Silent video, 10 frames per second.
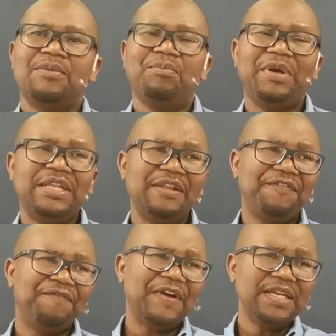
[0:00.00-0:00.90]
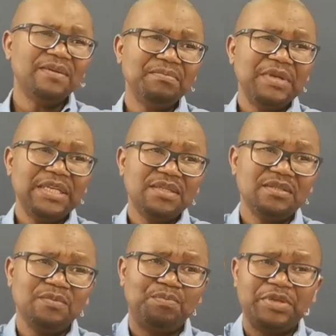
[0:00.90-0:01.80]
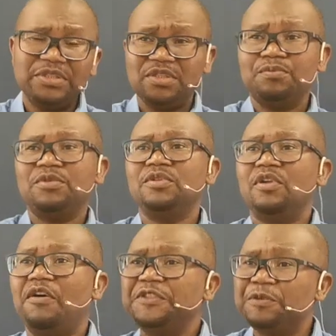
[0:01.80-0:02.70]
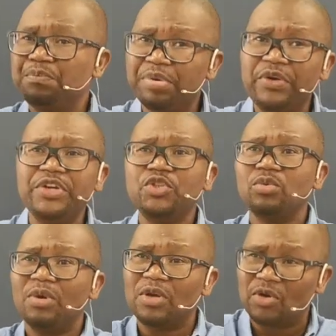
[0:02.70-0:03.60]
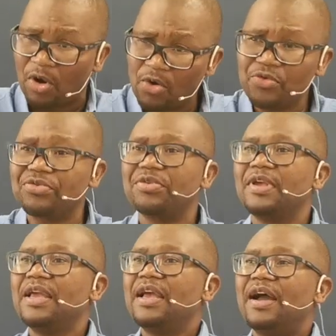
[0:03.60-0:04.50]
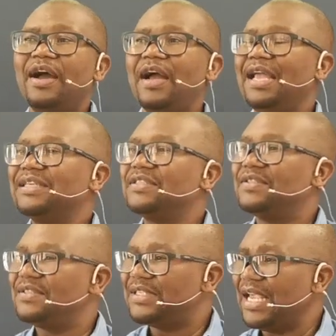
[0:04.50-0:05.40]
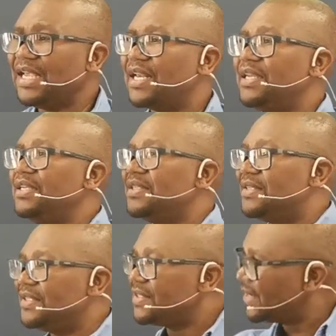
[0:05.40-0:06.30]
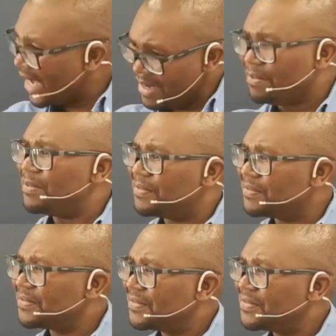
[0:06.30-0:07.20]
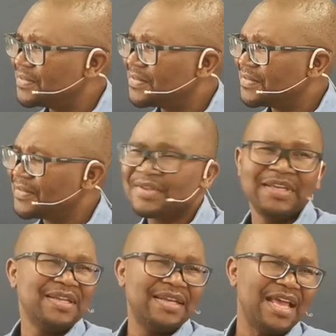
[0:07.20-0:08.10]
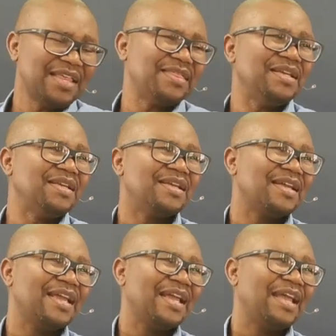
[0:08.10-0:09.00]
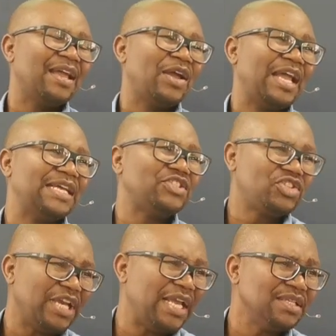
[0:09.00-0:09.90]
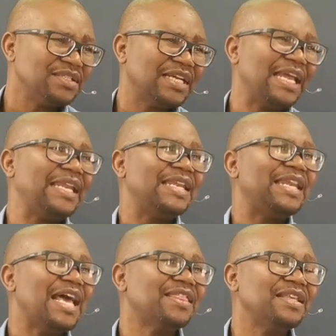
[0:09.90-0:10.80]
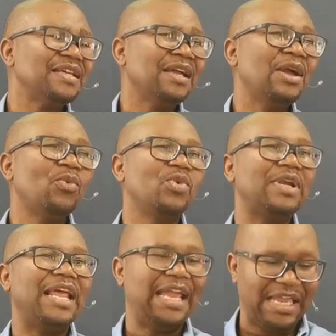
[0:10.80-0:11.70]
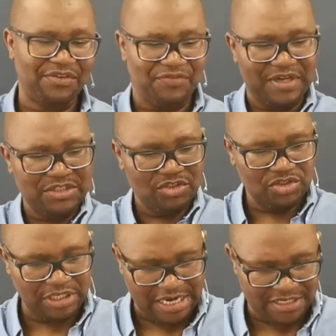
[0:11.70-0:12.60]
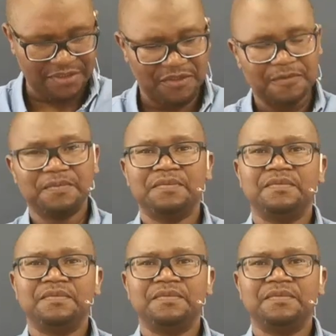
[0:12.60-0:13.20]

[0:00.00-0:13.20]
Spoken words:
But the fundamental principle of spiritual growth are exactly the same. Nothing has changed and nothing will ever change.